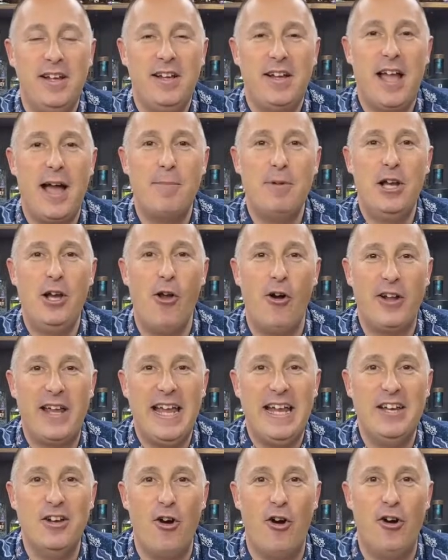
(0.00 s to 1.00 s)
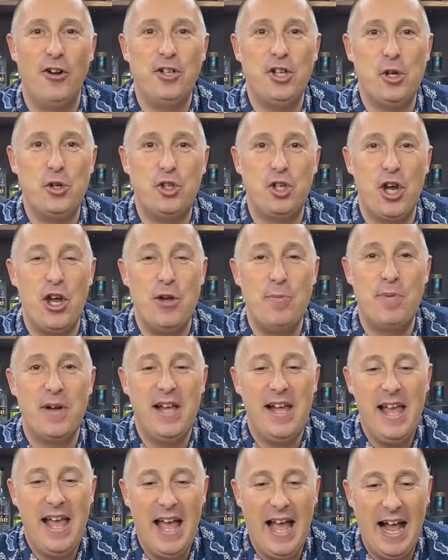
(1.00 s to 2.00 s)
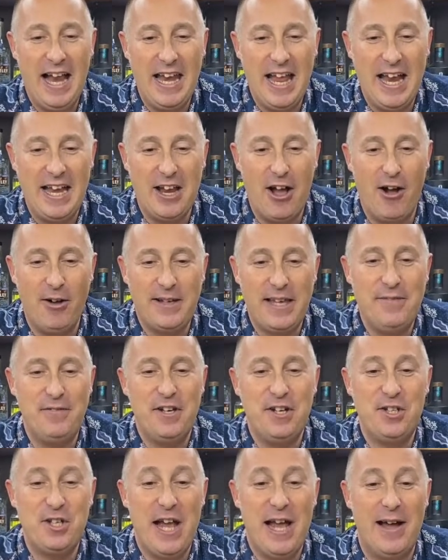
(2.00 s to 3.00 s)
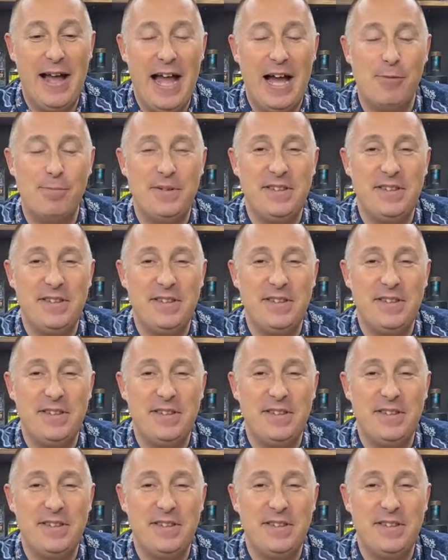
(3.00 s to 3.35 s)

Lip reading: Come and log in on YouTube and then I'll give you a shout out.